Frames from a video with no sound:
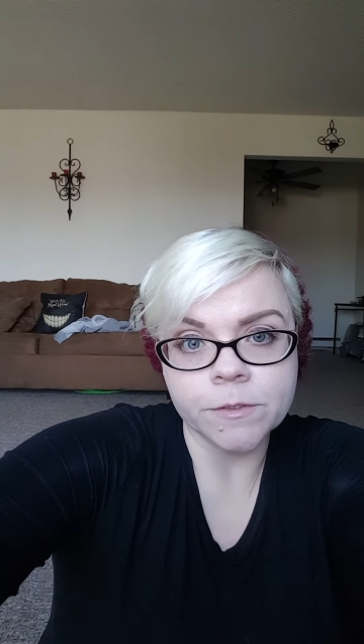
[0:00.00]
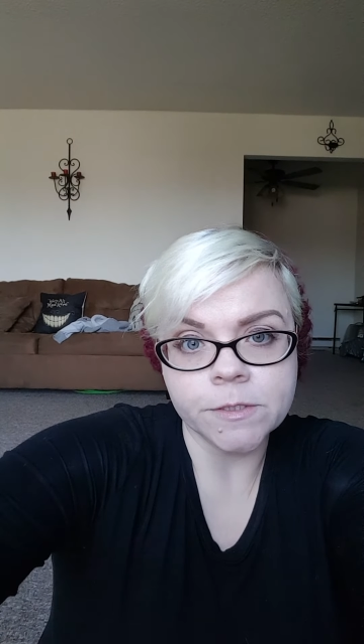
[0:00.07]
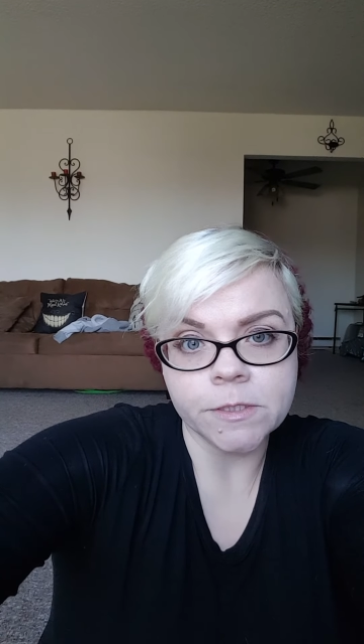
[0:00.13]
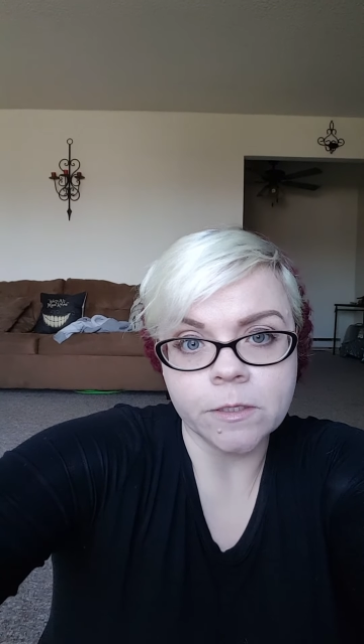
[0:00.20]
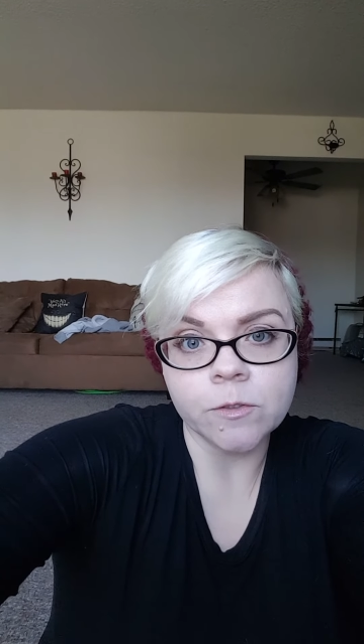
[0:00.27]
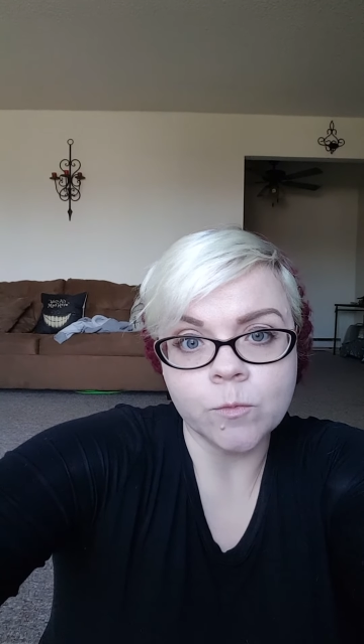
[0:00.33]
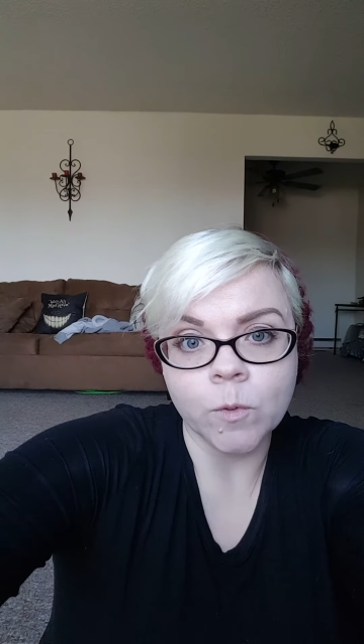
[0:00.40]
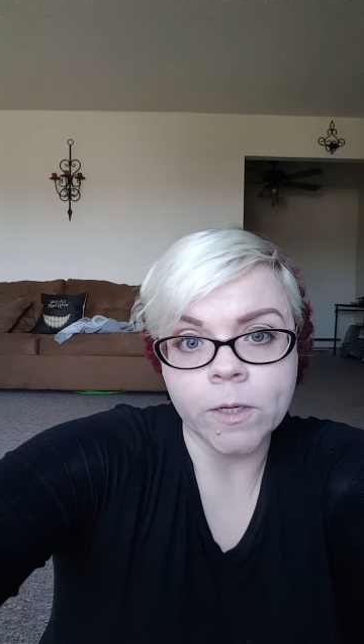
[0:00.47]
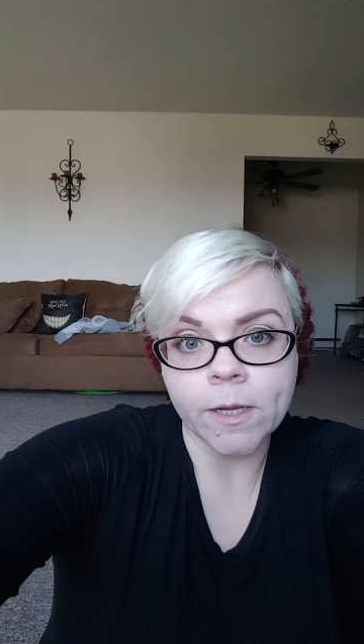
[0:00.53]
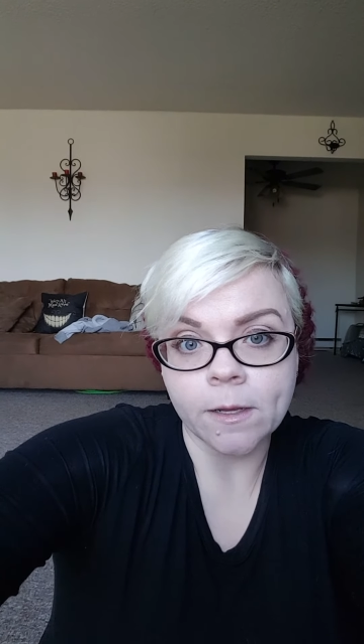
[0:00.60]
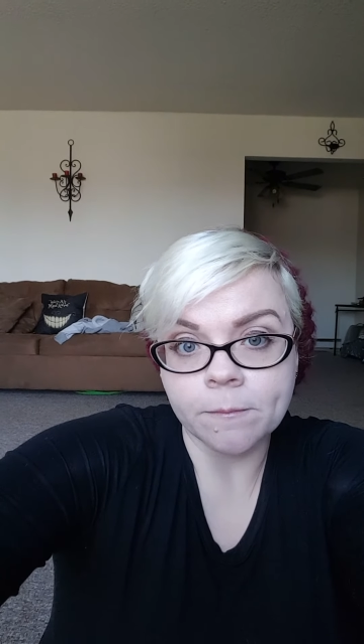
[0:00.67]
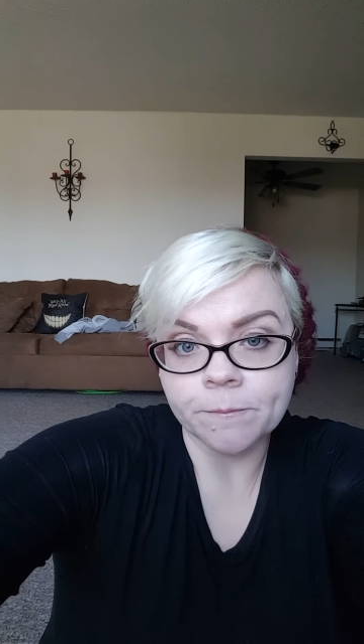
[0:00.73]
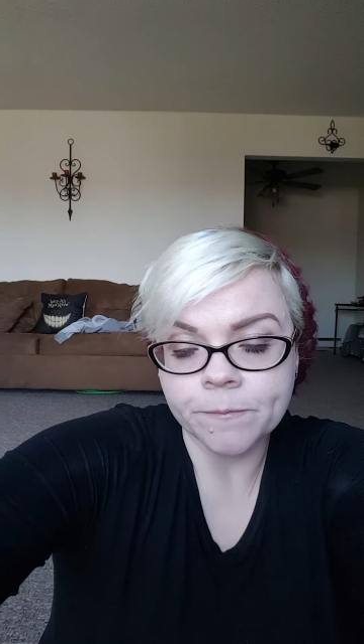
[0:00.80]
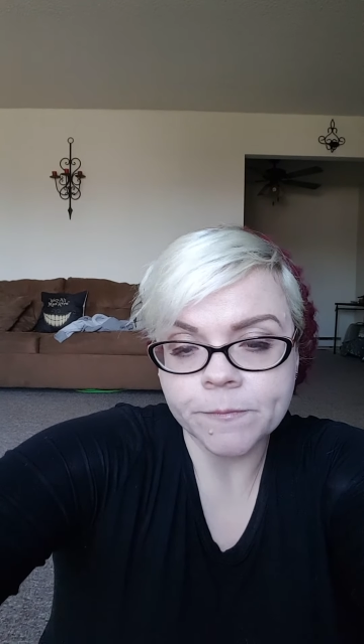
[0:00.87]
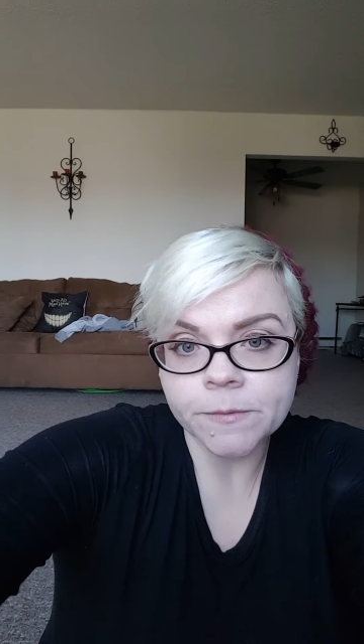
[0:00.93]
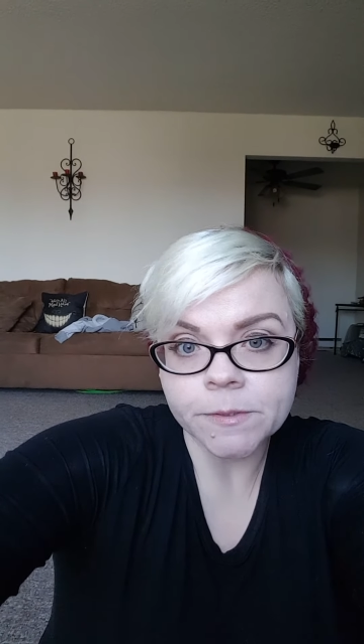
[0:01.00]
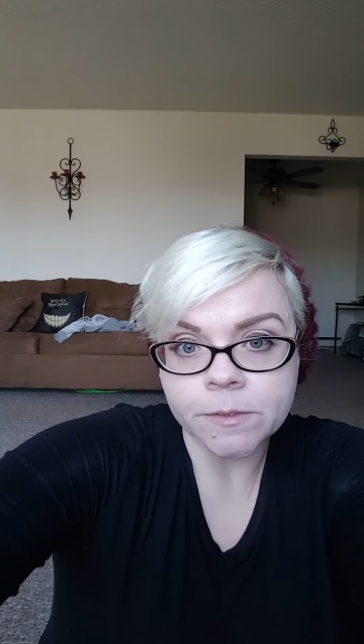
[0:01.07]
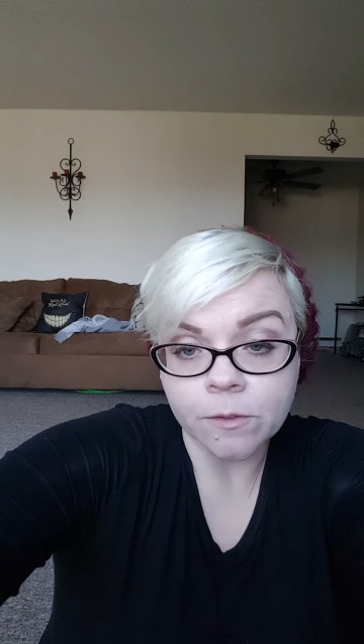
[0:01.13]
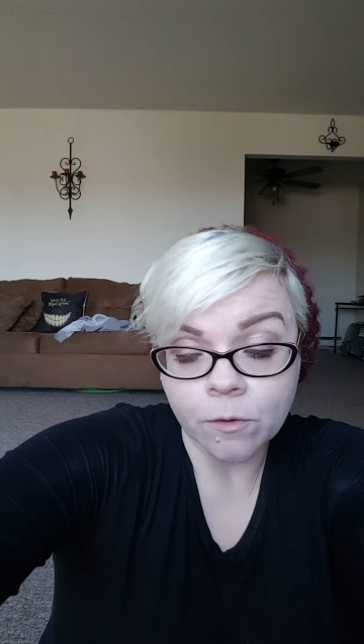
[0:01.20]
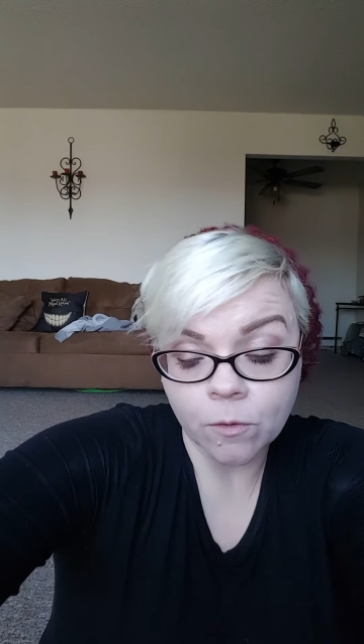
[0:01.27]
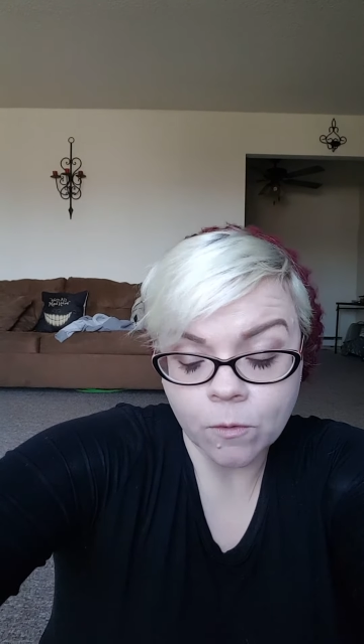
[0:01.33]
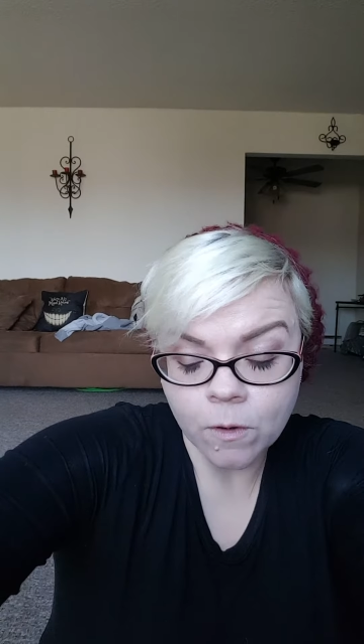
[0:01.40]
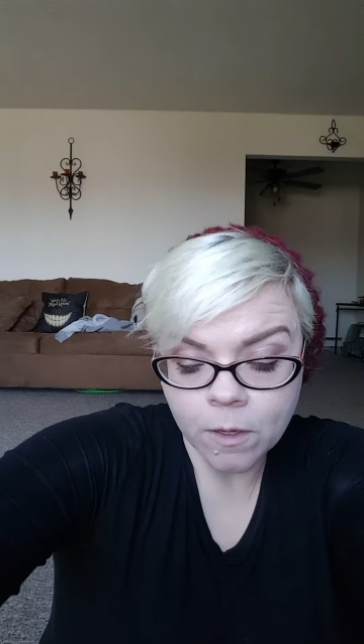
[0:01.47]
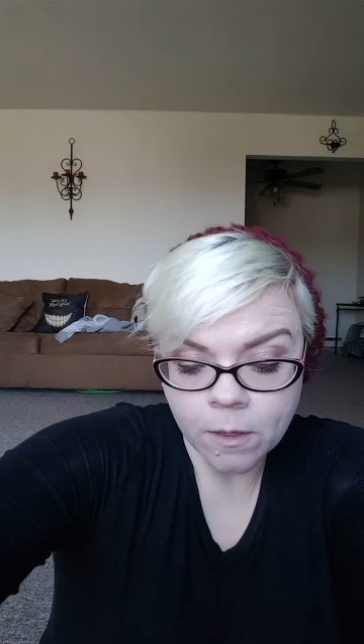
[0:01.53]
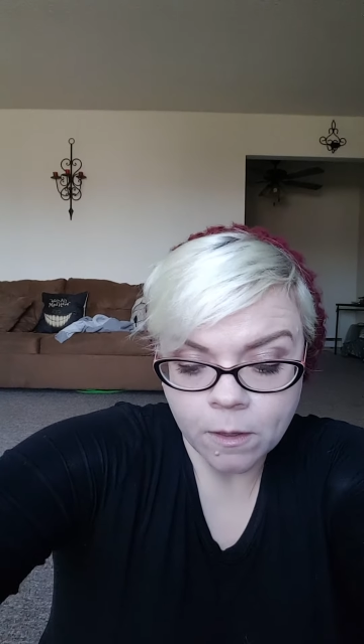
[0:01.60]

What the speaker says: stage 1A. So